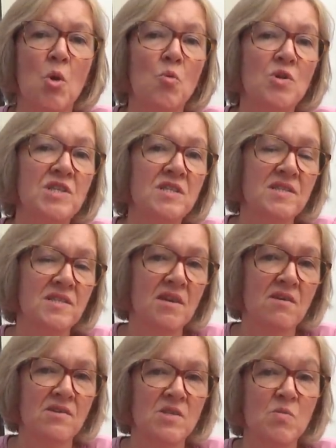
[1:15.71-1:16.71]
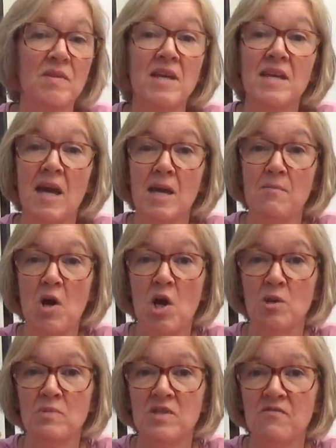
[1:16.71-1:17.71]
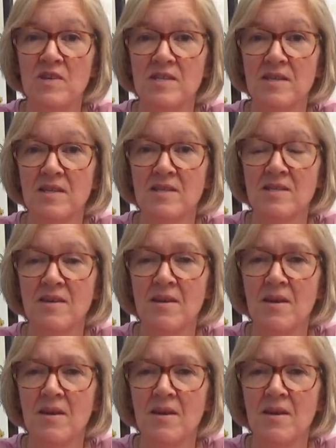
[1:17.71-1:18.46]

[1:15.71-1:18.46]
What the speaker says: would discuss when they came home to visit,